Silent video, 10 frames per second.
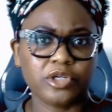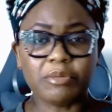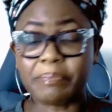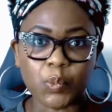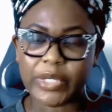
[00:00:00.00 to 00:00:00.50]
a
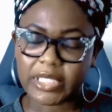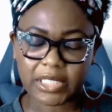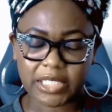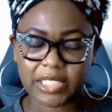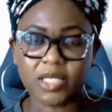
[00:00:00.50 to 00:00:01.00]

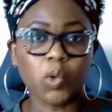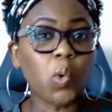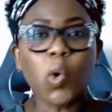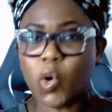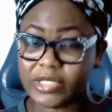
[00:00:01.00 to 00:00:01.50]
weekly
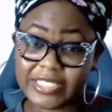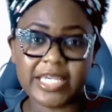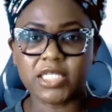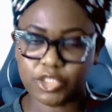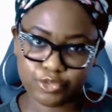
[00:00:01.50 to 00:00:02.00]
or
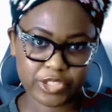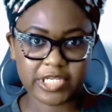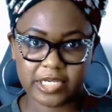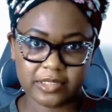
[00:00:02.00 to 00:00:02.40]
daily routine.